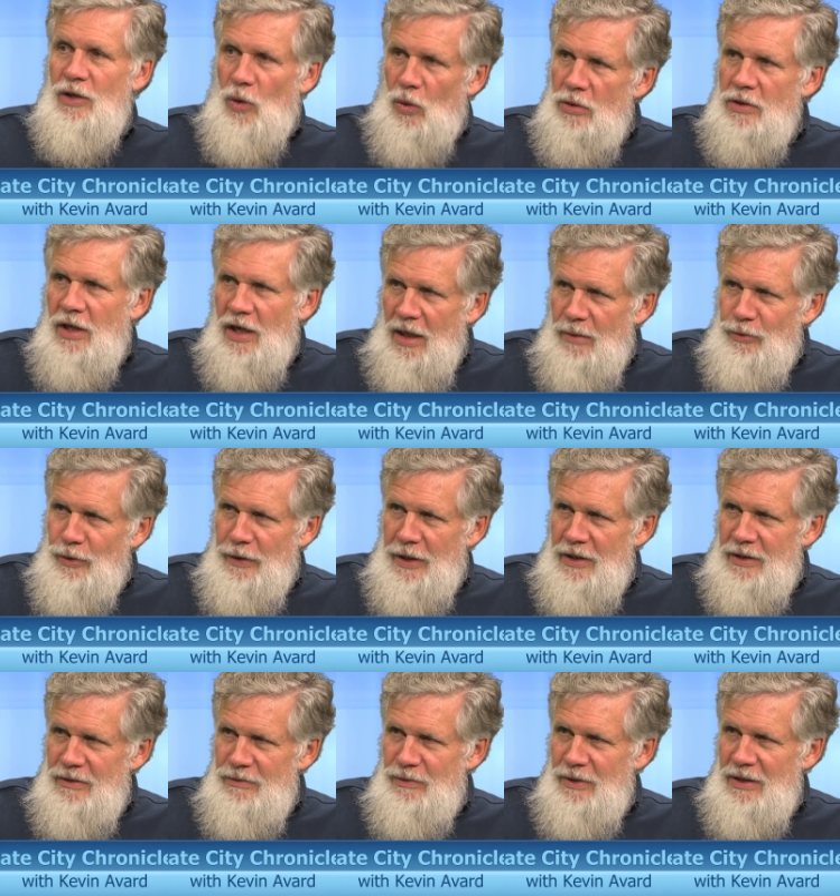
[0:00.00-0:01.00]
an old
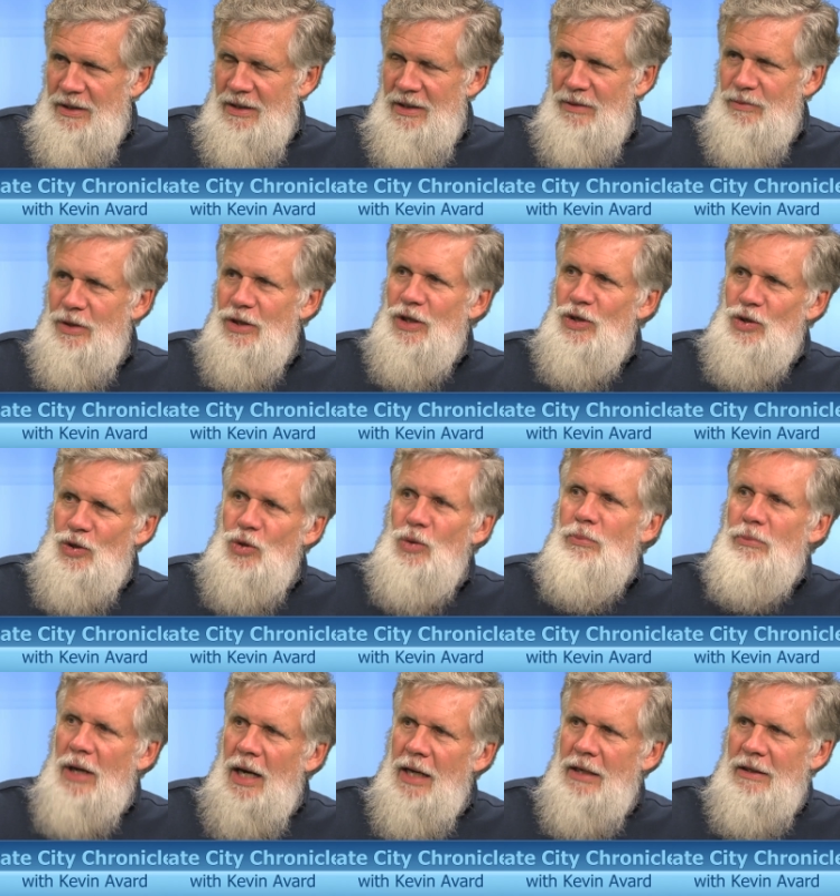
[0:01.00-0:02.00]
carburetor with a
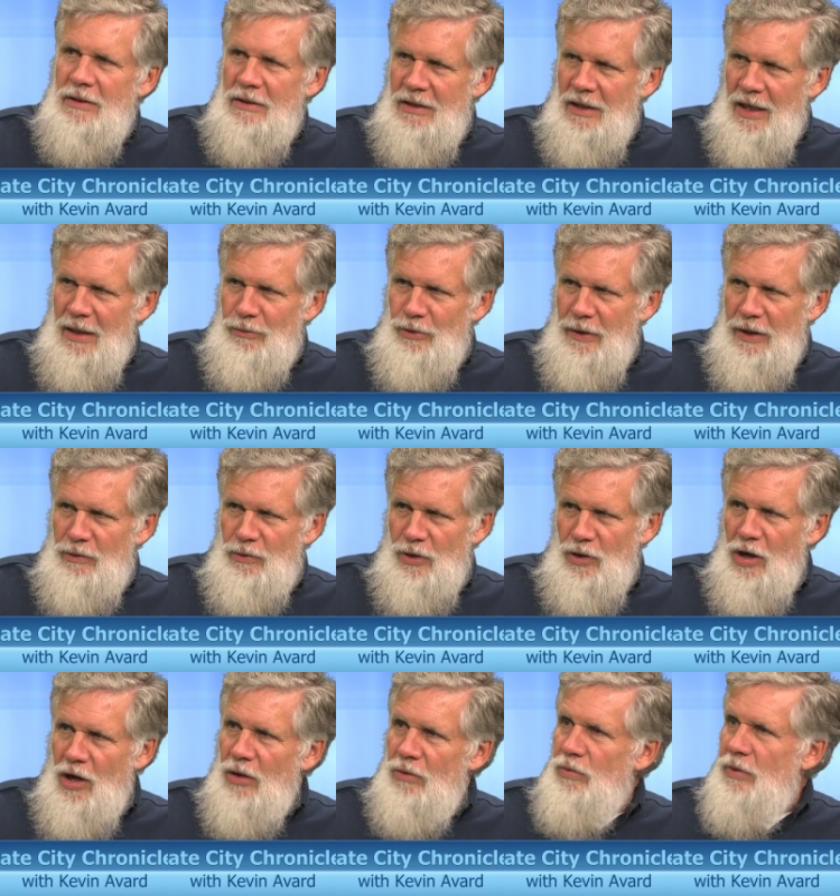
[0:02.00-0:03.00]
new modern carburetor where